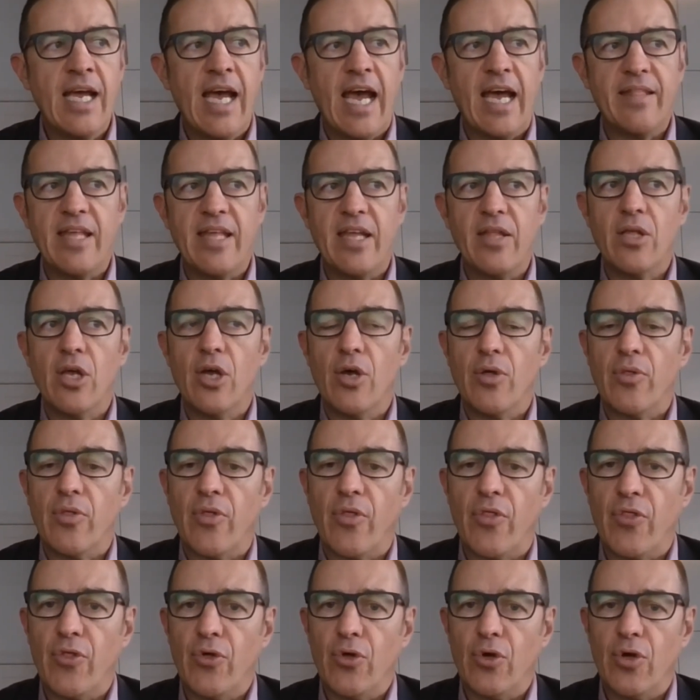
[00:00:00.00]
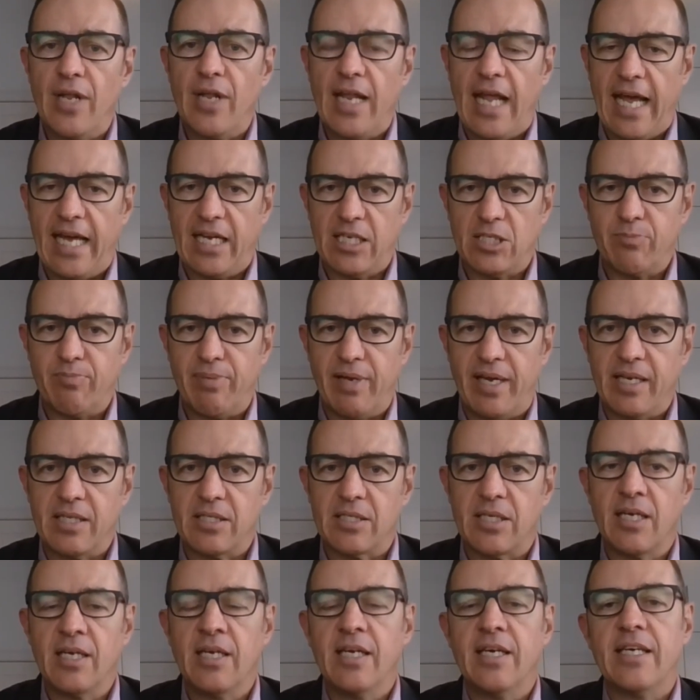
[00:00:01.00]
And then the third
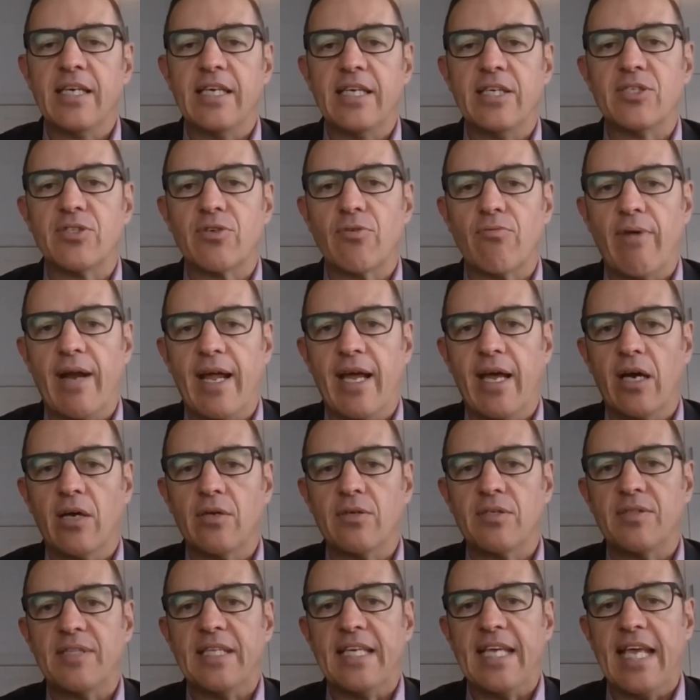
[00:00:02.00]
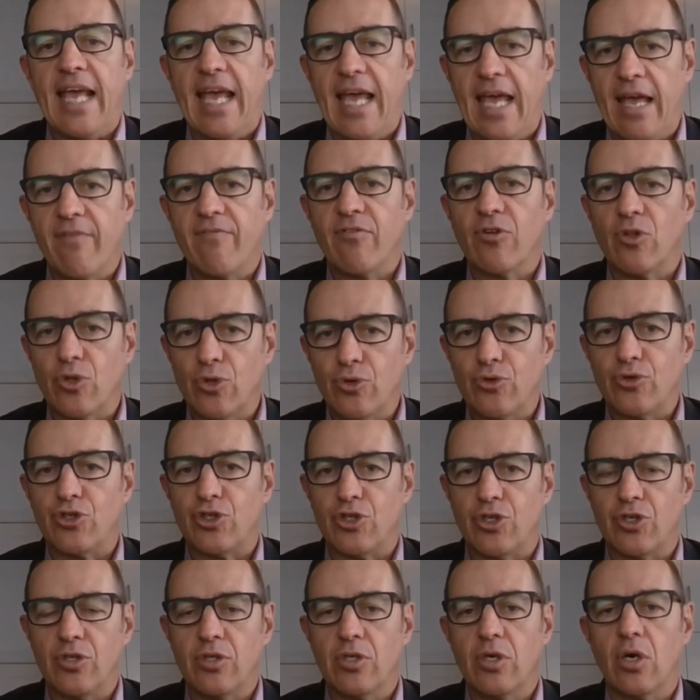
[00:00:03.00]
aspect is around the
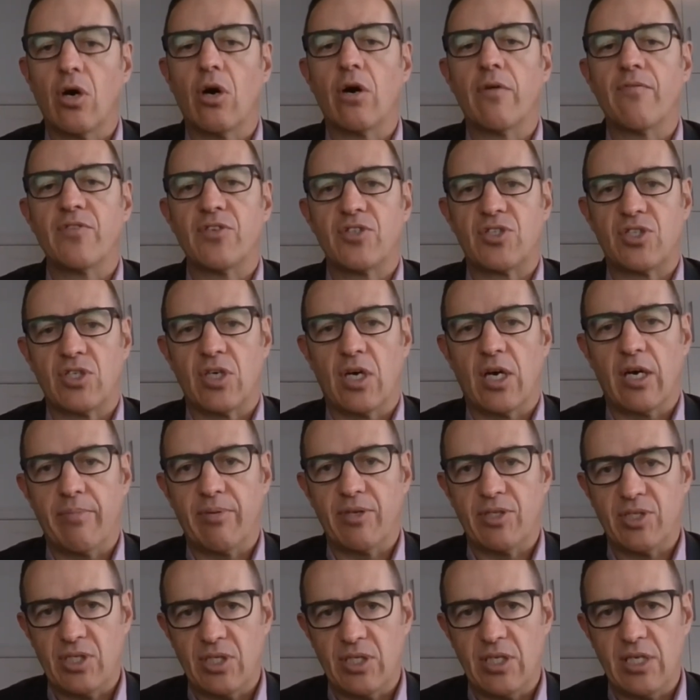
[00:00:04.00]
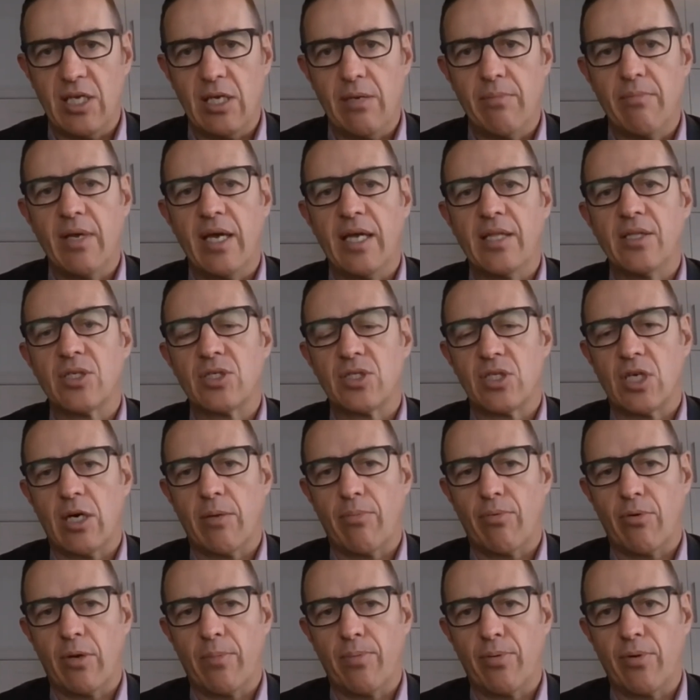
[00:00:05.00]
evolution of the cyber team and the
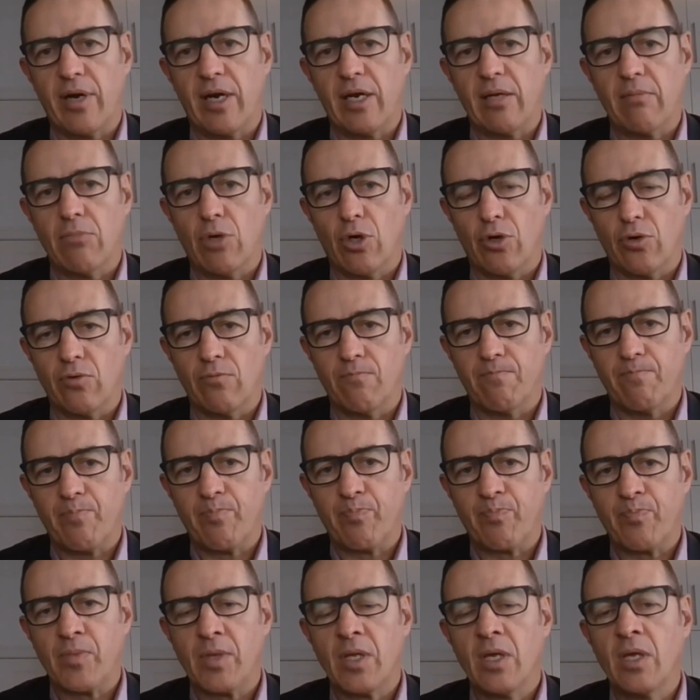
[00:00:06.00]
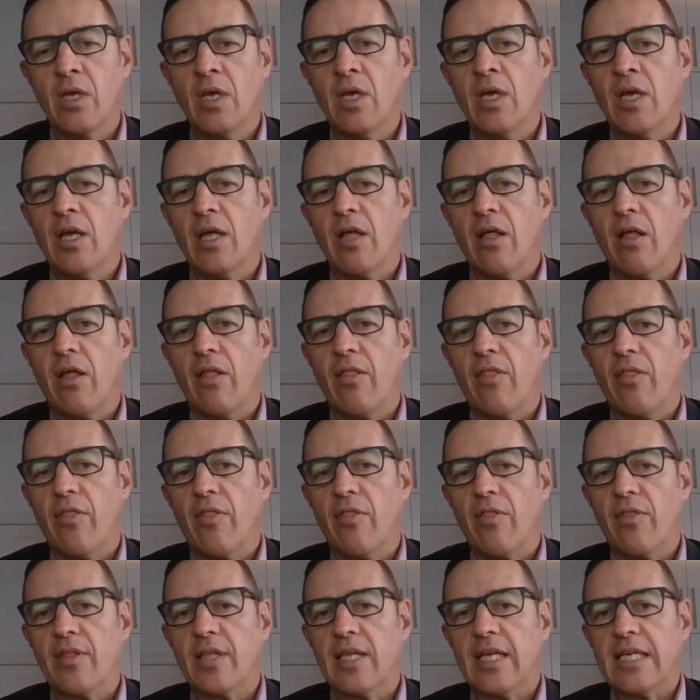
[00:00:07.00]
cyber operating model.
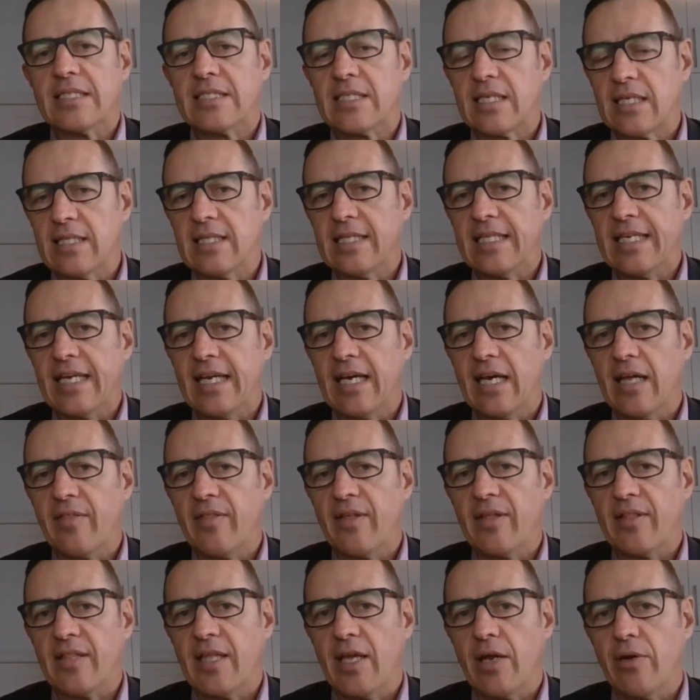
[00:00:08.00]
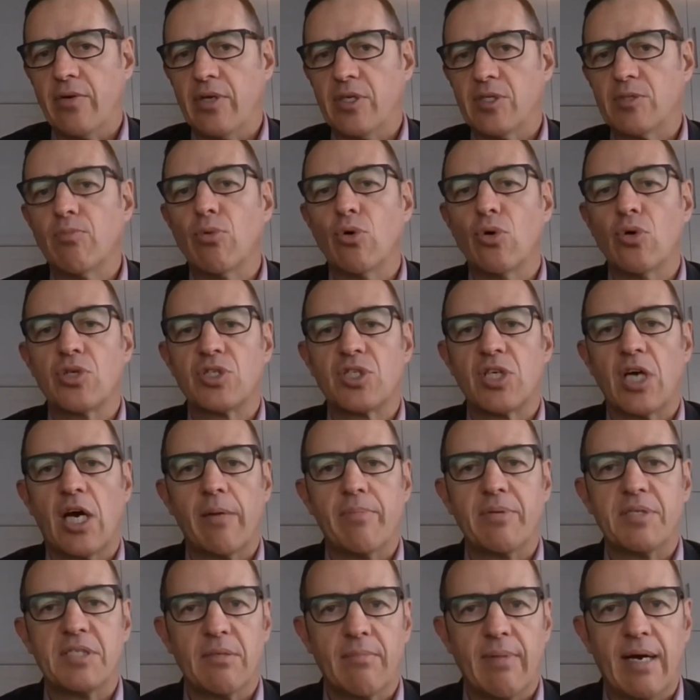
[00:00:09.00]
It's clear that there is more
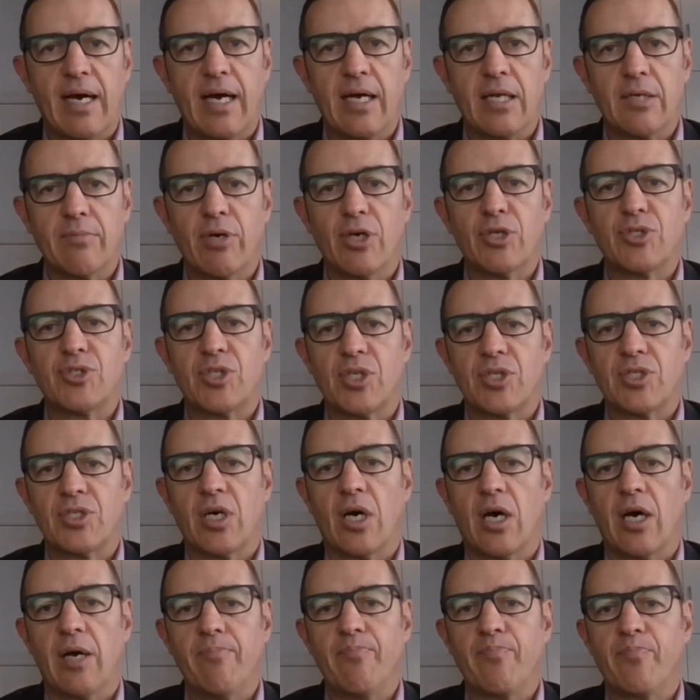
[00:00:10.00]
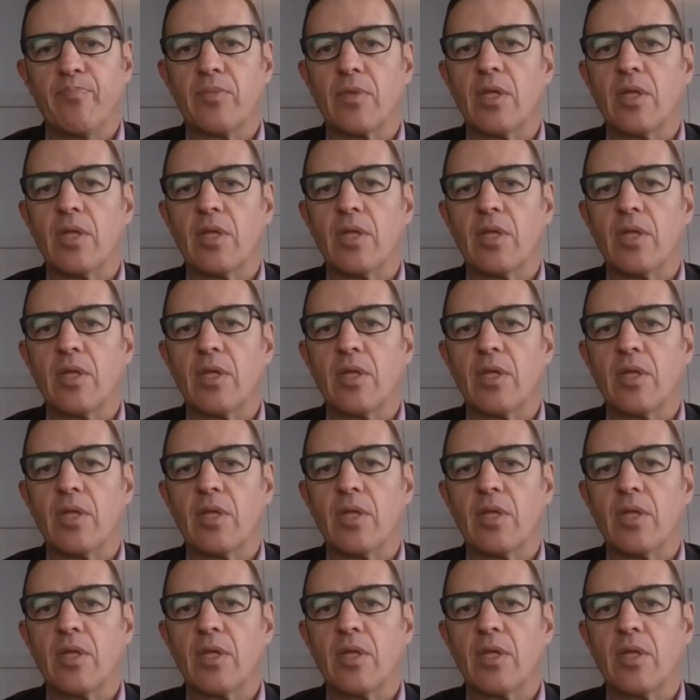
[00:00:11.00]
cyber demand most of the time